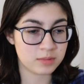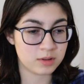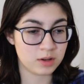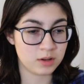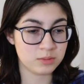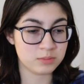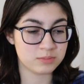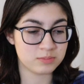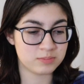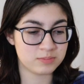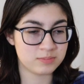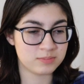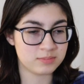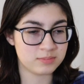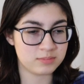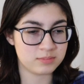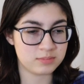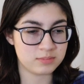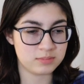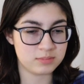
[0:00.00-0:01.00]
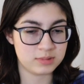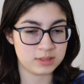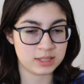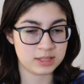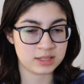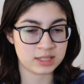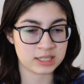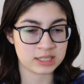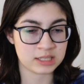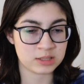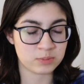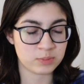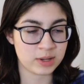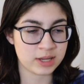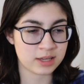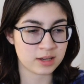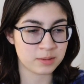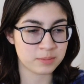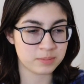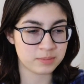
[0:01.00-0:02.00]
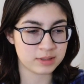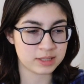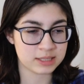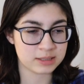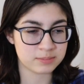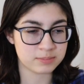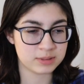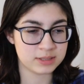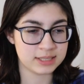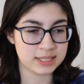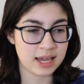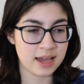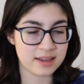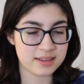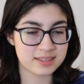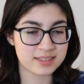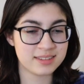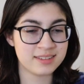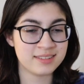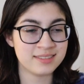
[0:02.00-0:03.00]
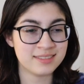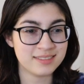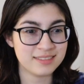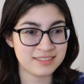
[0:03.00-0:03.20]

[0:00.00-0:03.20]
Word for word: Oh, didn't think he'd wake up like possessed.